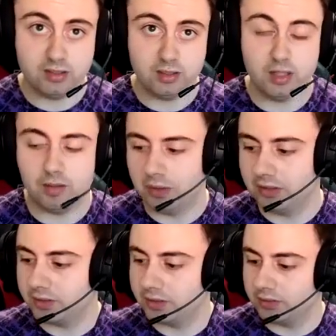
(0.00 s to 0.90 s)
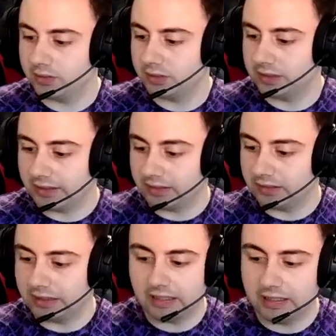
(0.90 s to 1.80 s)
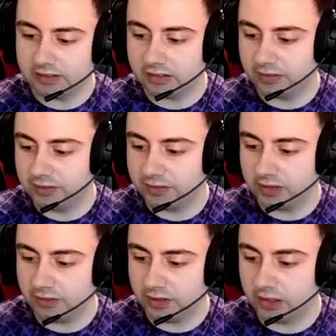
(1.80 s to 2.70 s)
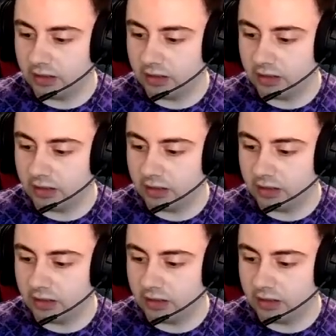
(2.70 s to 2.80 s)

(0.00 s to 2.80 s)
Like I went to a scene that has the 50th.